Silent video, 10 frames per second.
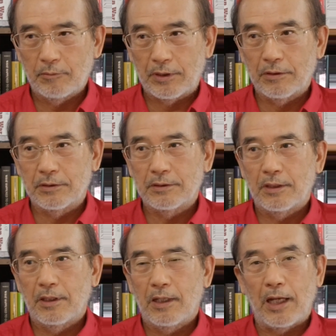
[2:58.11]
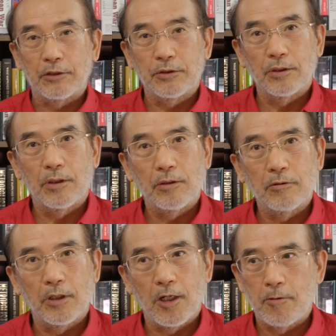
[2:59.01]
because as you
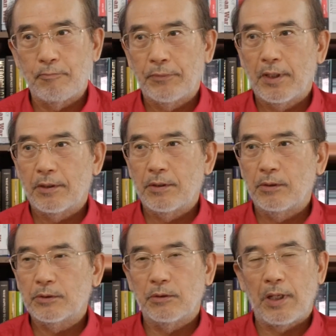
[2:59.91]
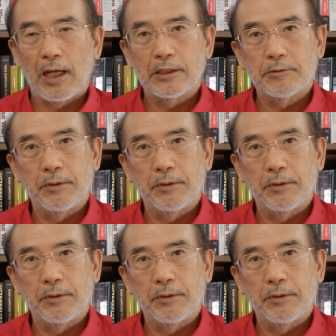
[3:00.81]
know, Kyoto has